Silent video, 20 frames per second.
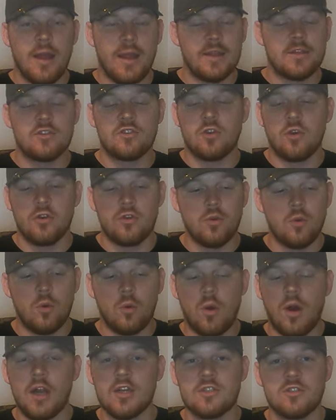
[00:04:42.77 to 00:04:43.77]
And so you
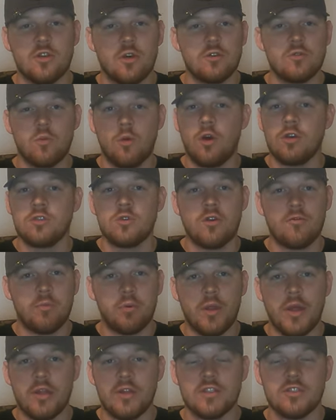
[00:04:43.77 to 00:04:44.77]
will watch those. We'll also
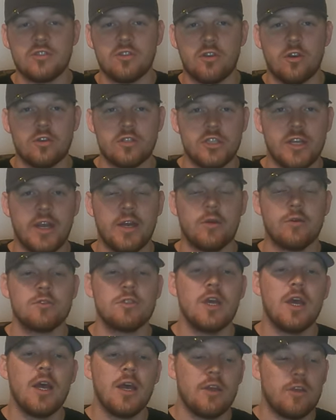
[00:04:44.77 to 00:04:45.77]
have playlists on our
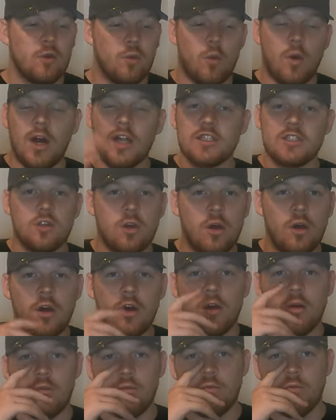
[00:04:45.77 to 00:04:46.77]
channels. You'll watch
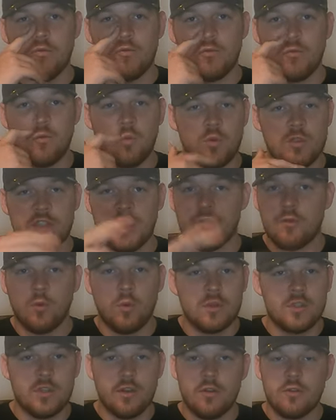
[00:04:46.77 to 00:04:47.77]
whichever
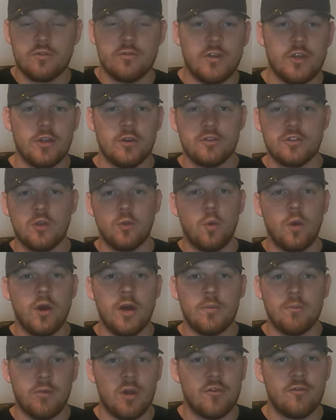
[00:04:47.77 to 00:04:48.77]
one of those videos you
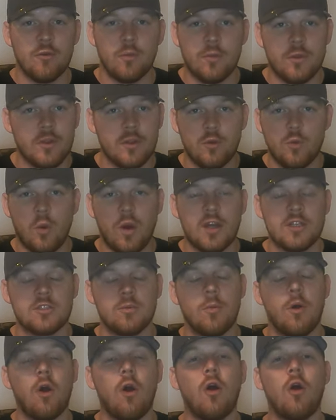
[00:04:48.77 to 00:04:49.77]
want. Preferably you'd watch
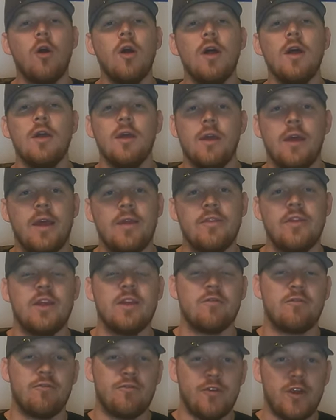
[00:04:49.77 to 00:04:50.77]
them all and
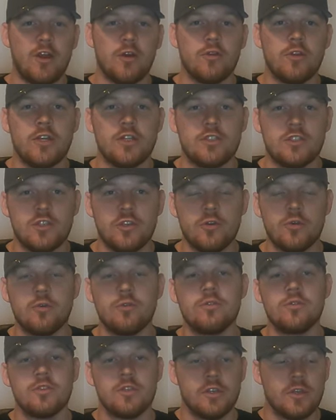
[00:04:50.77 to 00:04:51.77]
then fairly
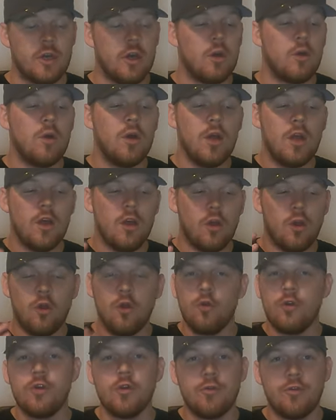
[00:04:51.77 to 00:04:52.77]
choose, you know,
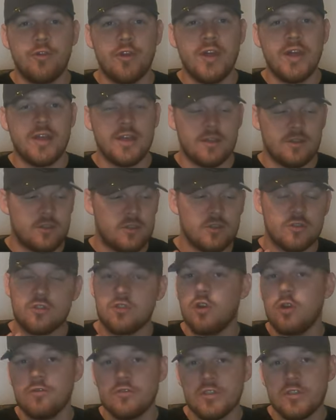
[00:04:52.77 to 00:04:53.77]
who you think
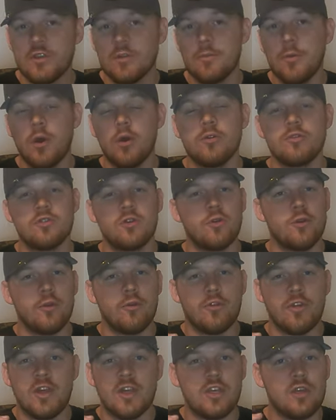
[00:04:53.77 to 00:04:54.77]
deserves it the most, who do
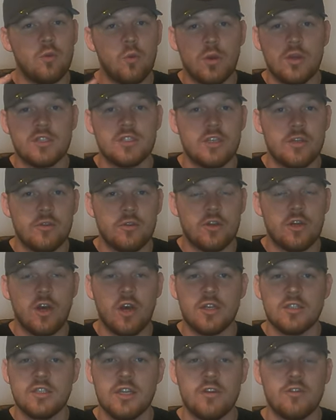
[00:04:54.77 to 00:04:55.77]
you think you want to see their
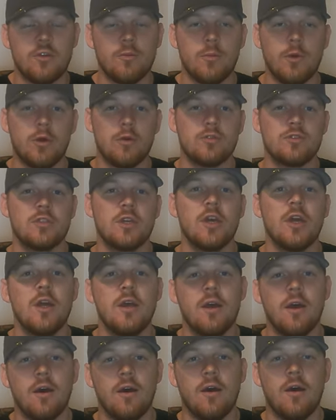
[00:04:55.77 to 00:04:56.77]
content the most.
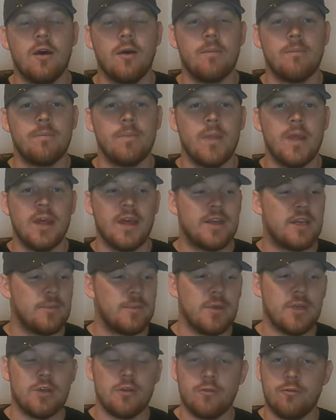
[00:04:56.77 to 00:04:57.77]
It
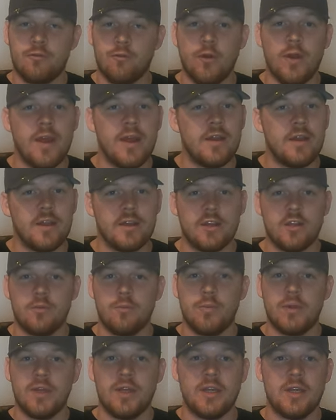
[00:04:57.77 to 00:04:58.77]
could be your friend. It
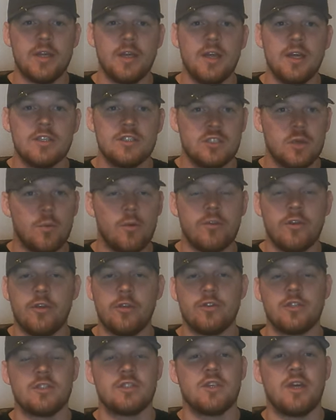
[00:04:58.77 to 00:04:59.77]
could be someone that
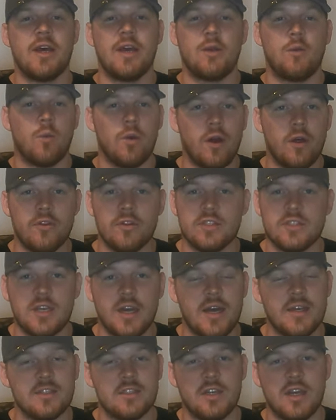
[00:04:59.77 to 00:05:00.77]
you're just like, well, this
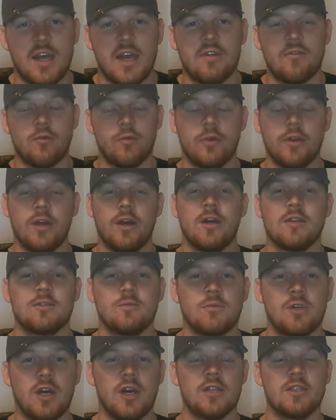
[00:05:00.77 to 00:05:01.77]
guy's going to have really
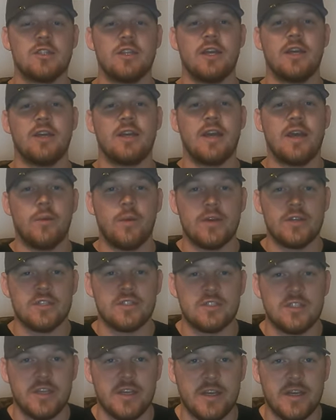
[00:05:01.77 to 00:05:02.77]
awesome content. Can't wait
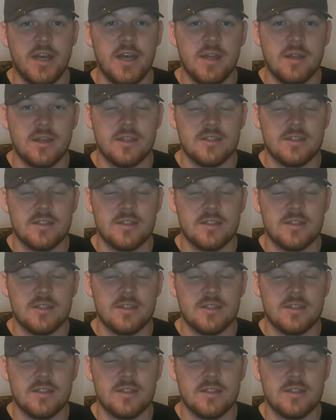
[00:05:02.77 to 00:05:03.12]
to see it.